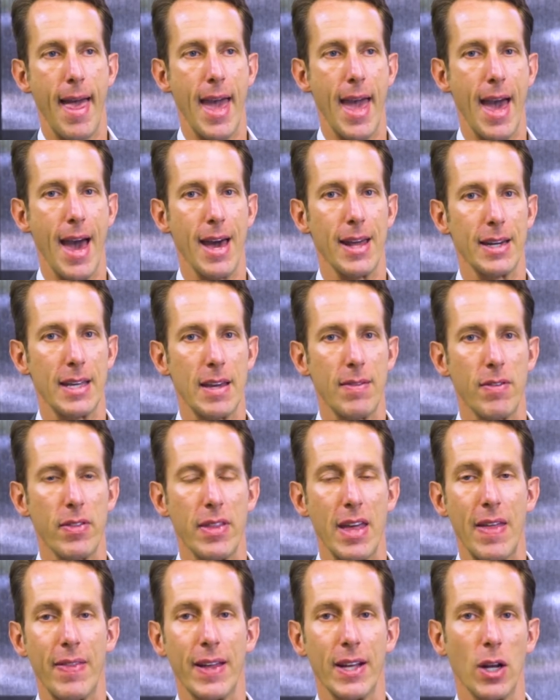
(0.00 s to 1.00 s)
And
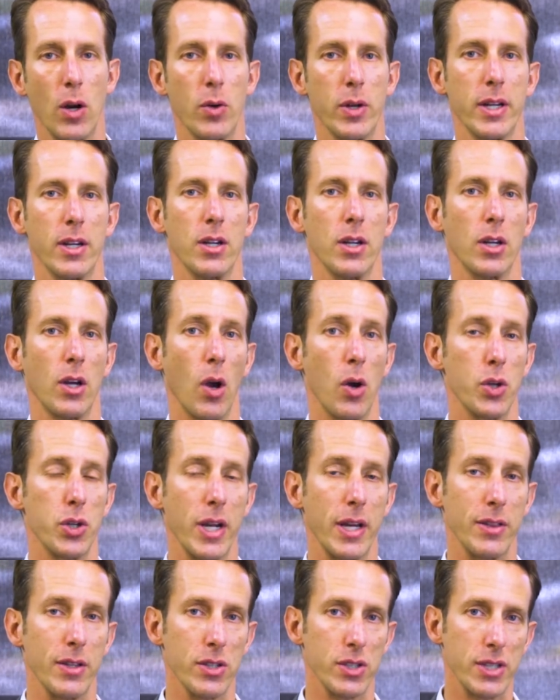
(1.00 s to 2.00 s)
even then, they don't need to
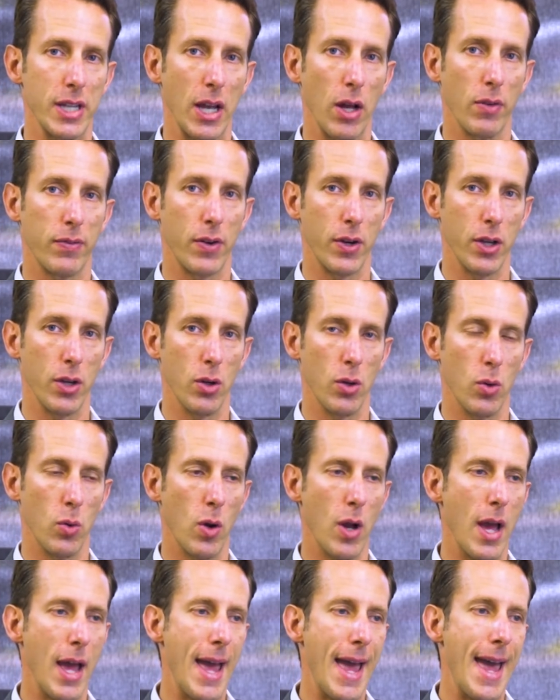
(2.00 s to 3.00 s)
negotiate the sale for
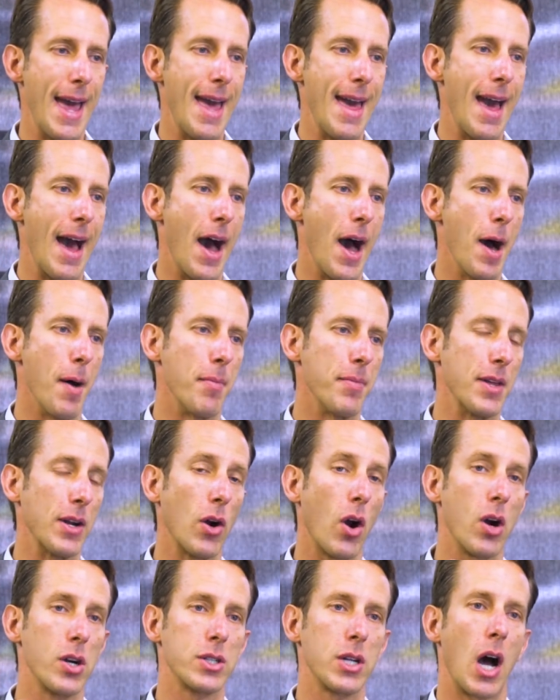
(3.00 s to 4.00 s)
you.
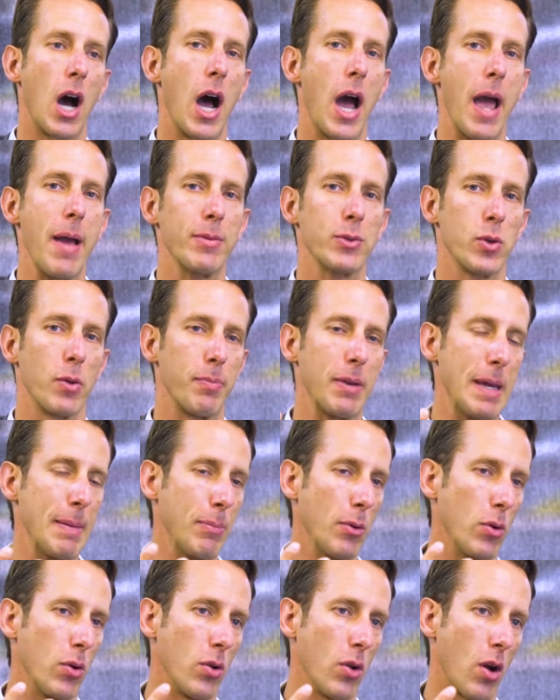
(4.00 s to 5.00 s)
There are times where
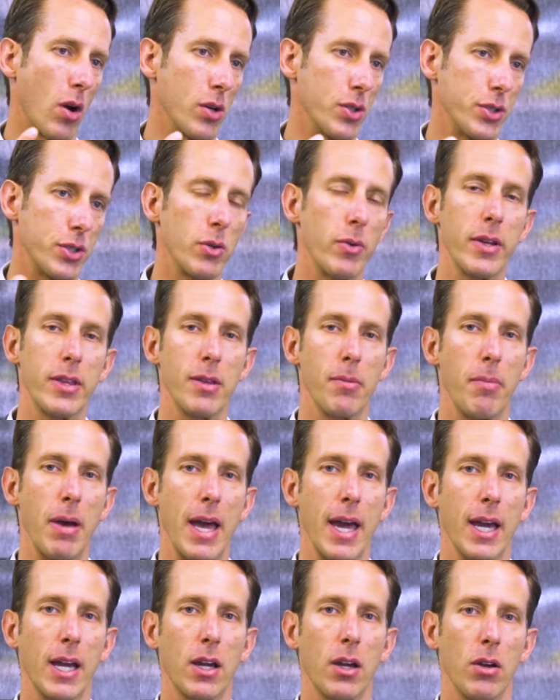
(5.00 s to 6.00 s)
people are suing the
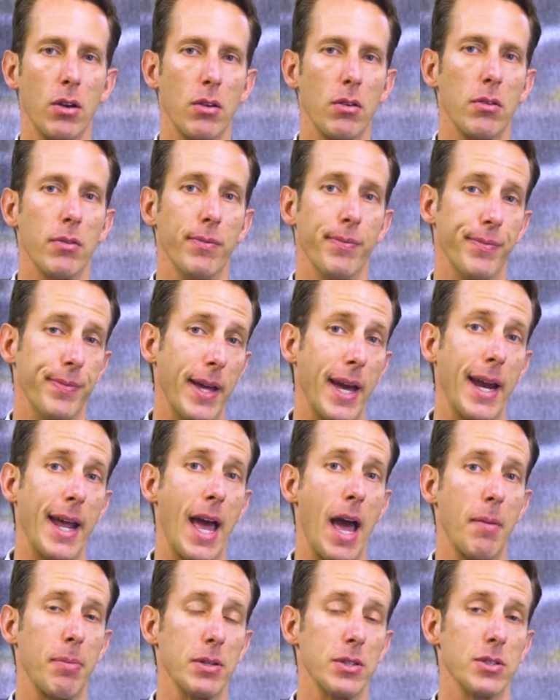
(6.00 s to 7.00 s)
bank. That
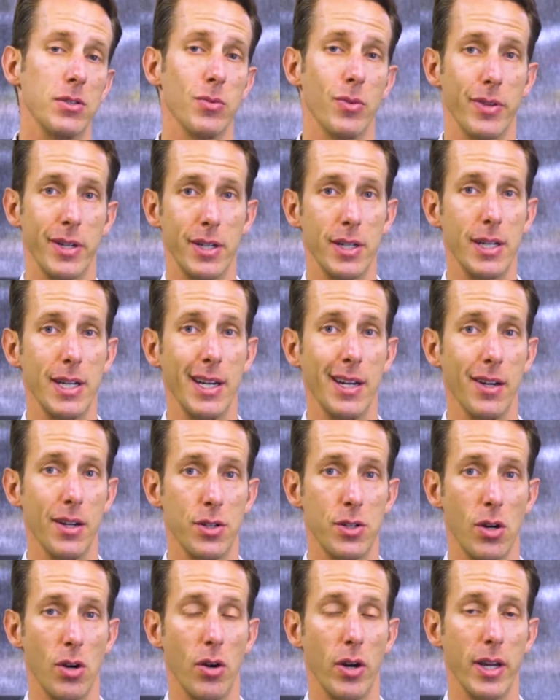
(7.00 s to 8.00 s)
happens. Well, then you need an
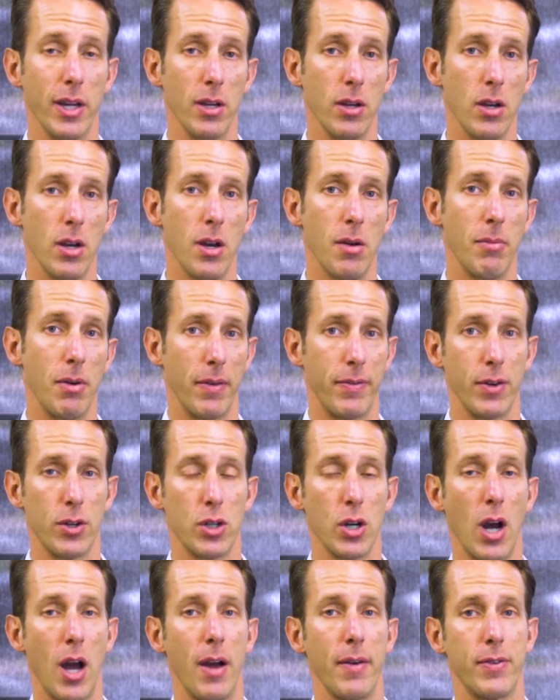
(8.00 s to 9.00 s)
attorney. But if
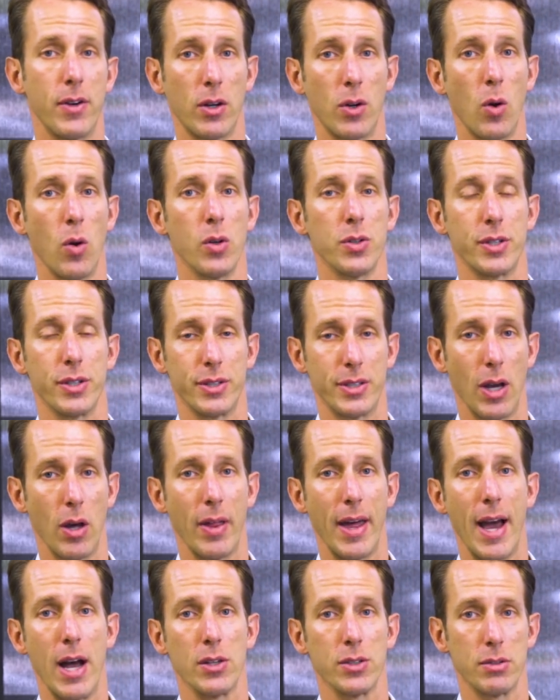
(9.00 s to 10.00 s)
your goal is to sell
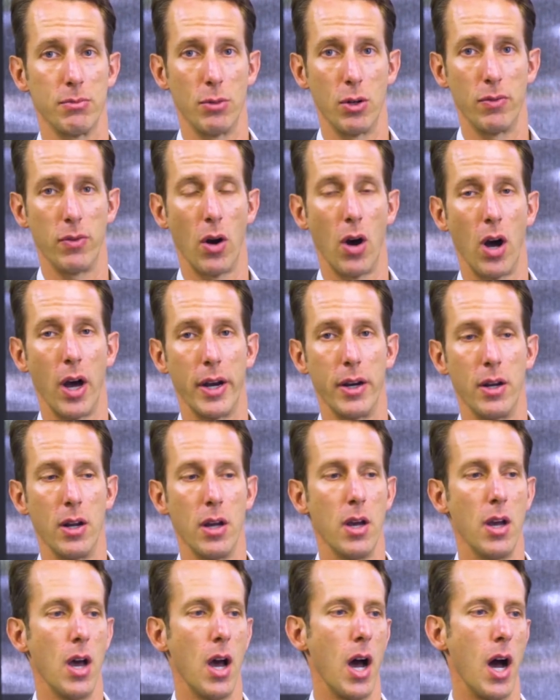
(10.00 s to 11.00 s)
the house and move on,
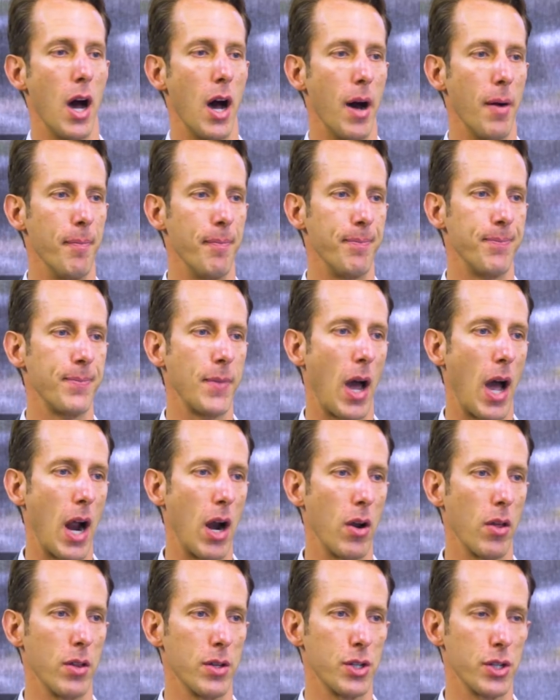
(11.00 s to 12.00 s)

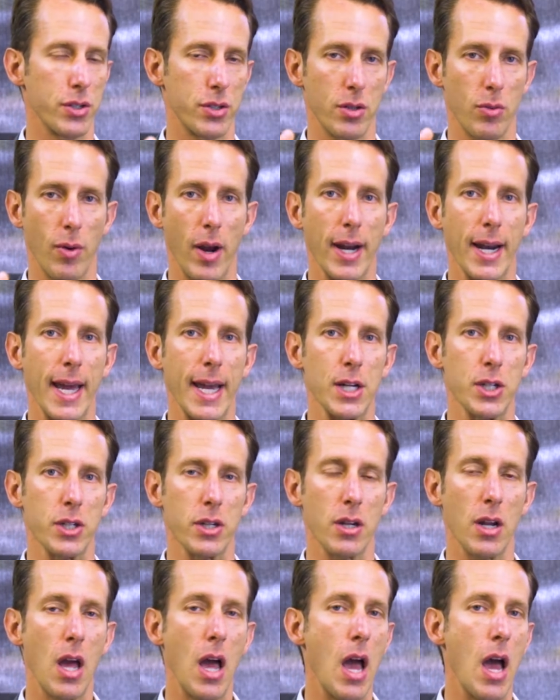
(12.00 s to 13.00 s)
hire just the right
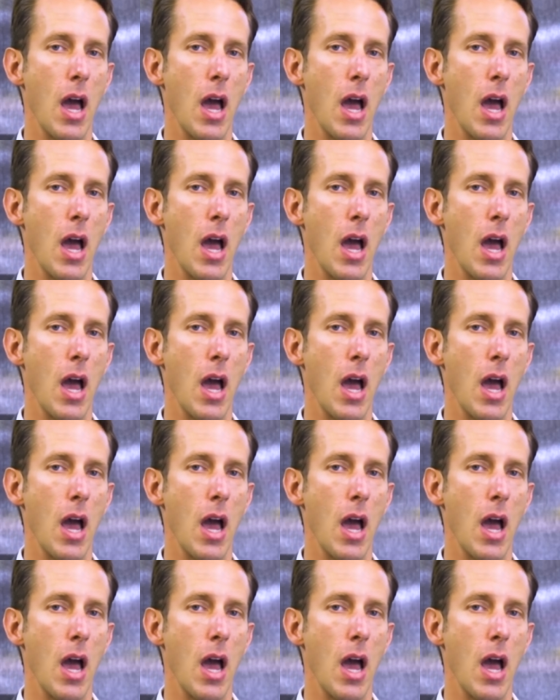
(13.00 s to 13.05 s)
agent.